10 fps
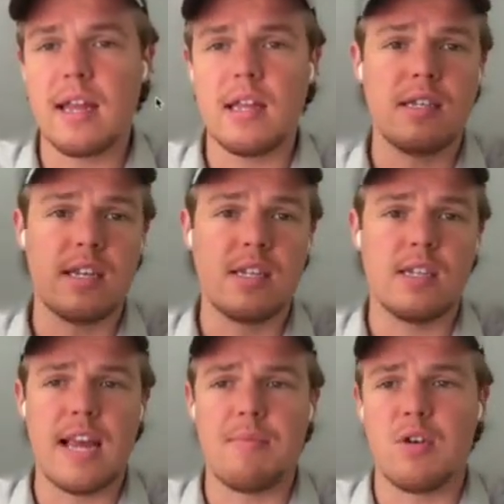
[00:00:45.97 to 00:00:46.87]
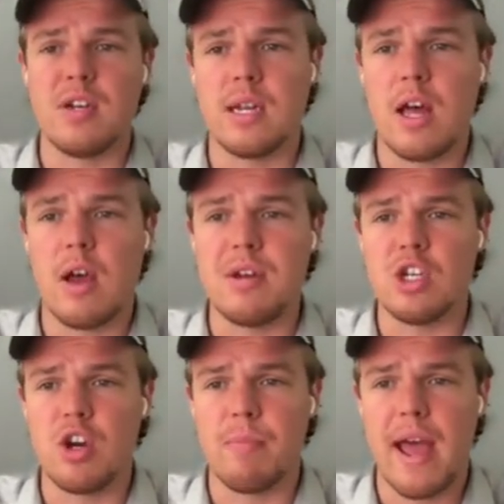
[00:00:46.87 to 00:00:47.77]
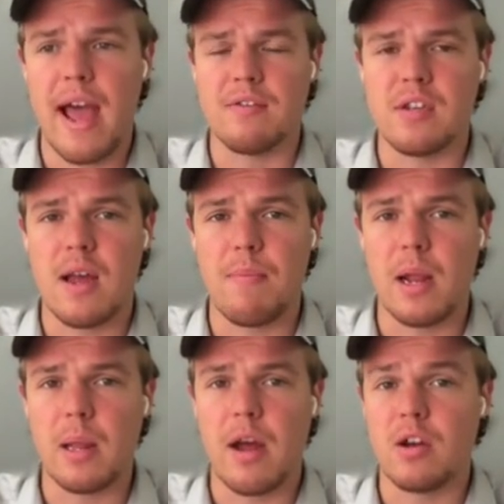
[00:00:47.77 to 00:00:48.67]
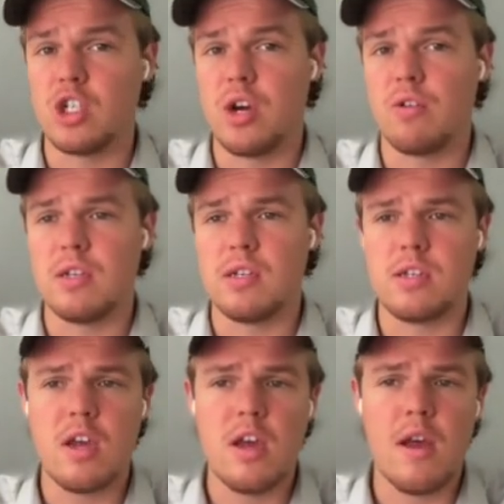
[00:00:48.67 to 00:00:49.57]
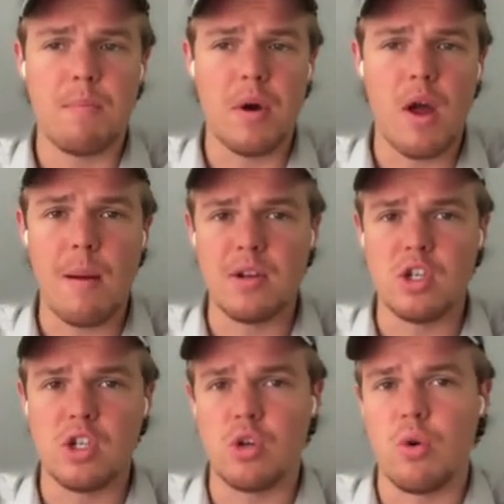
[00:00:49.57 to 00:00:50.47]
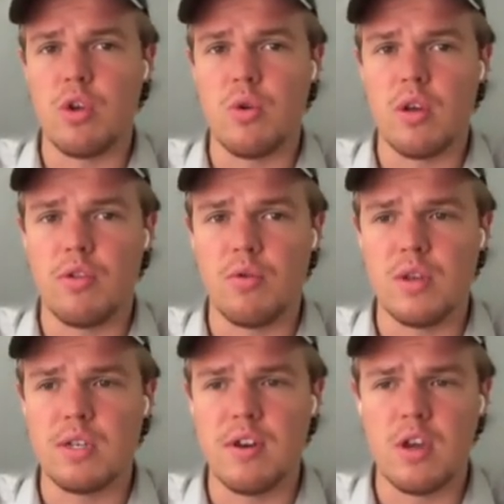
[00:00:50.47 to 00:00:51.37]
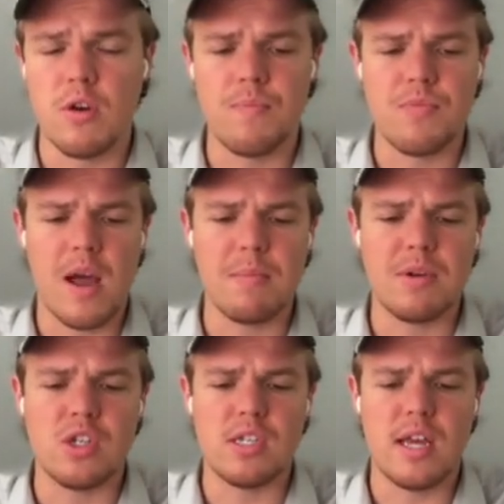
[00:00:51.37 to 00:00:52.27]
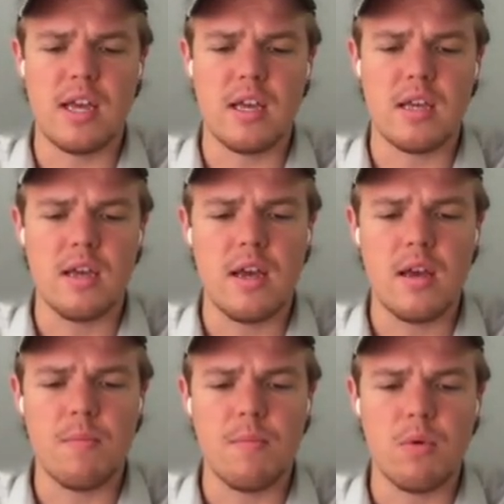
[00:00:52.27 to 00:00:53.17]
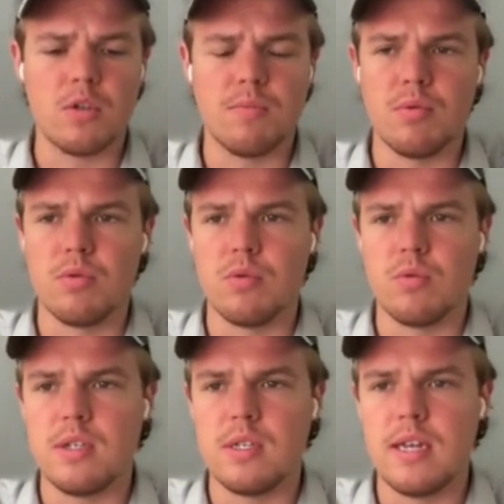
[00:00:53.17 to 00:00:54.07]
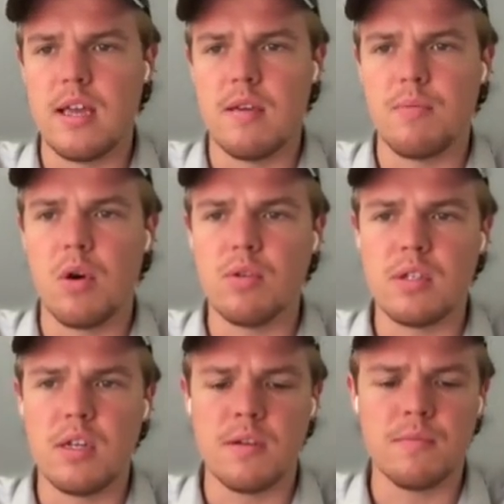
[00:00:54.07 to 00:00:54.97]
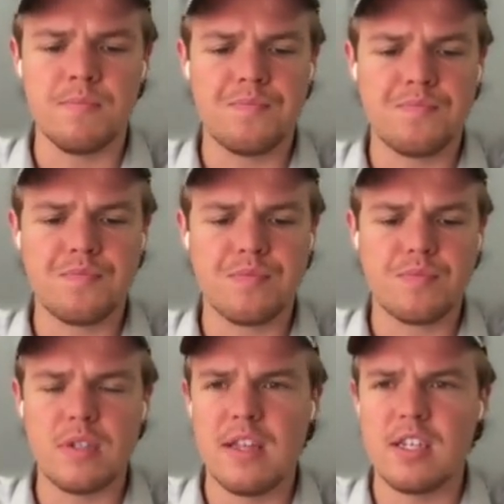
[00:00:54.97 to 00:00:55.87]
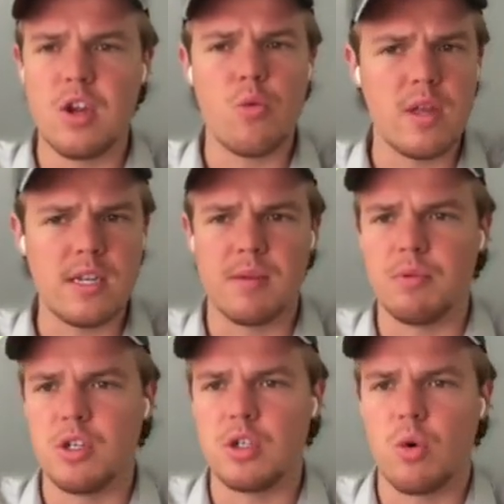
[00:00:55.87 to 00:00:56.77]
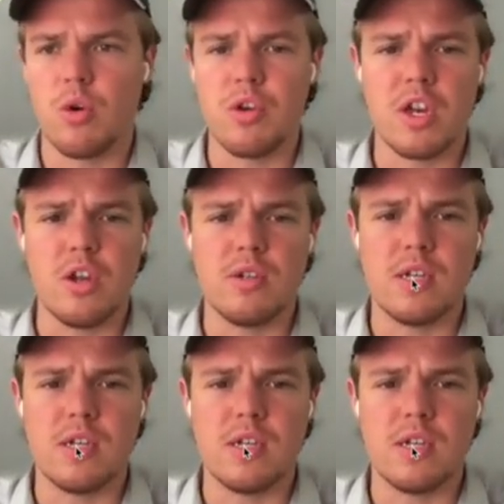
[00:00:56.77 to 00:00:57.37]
since Zapier doesn't allow me to share paths, I'm not allowed to share this, but I'm gonna just show you it through this video. I'm gonna just say multiple day posting. This is a really simple tutorial. You can use this and